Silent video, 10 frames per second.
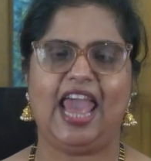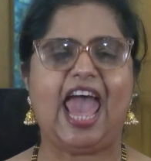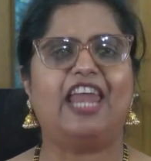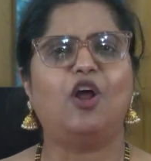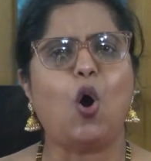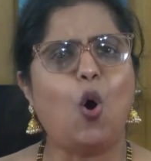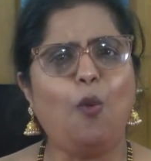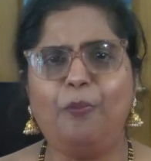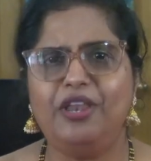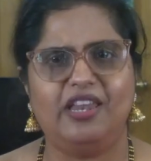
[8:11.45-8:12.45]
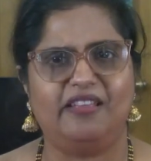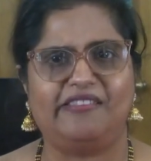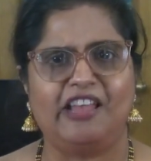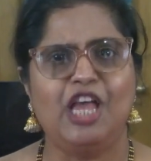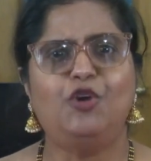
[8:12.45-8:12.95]
an
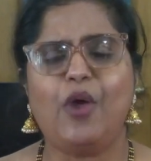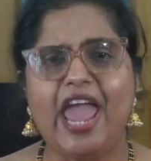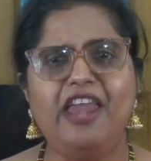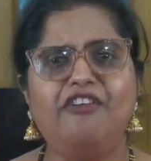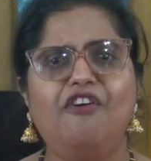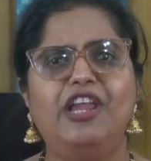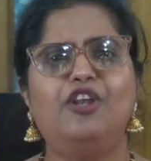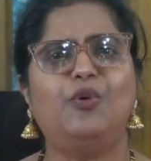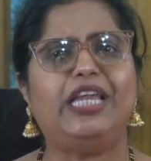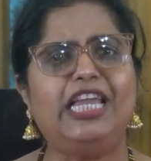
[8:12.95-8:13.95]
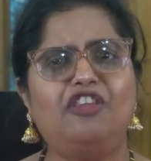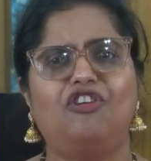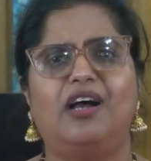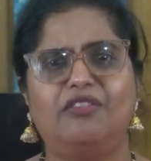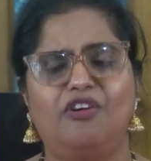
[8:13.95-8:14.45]
openness to enter into each
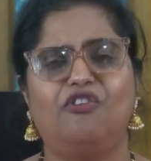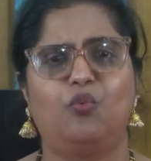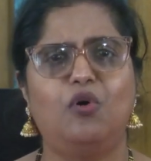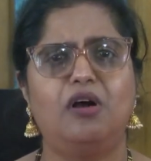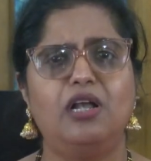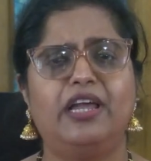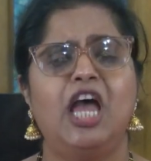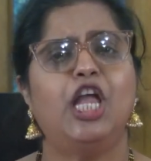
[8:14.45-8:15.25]
other's world,